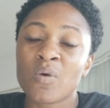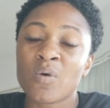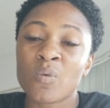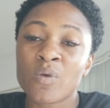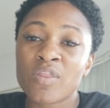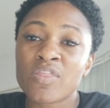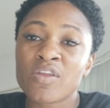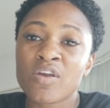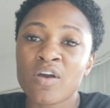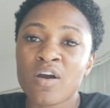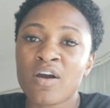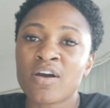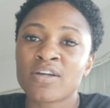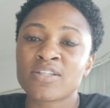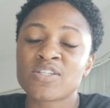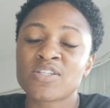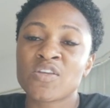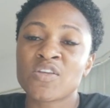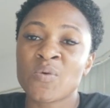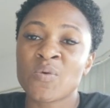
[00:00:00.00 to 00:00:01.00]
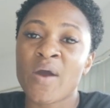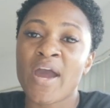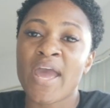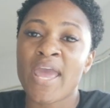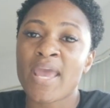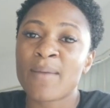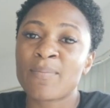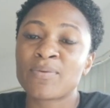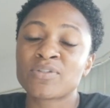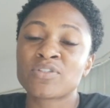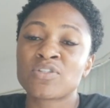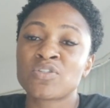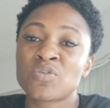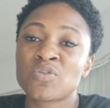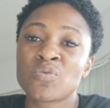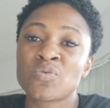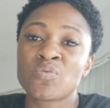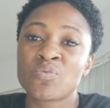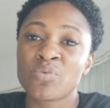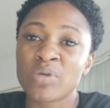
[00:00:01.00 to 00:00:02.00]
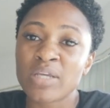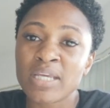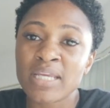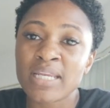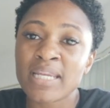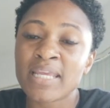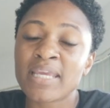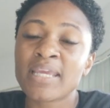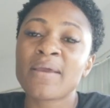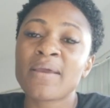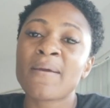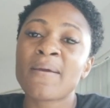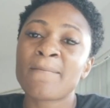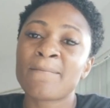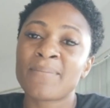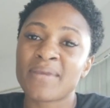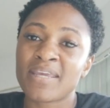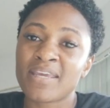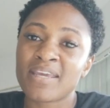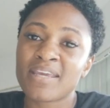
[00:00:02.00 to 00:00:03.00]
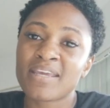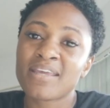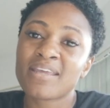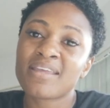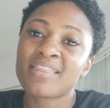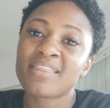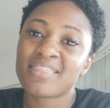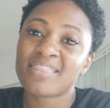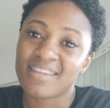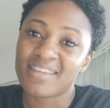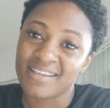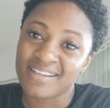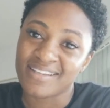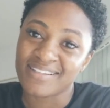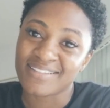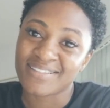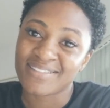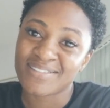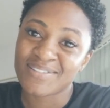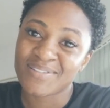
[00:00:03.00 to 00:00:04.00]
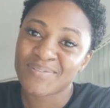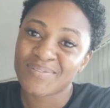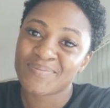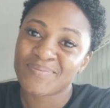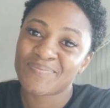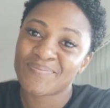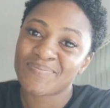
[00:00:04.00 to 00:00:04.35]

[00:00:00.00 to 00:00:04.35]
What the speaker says: with God, you are able to do really big things.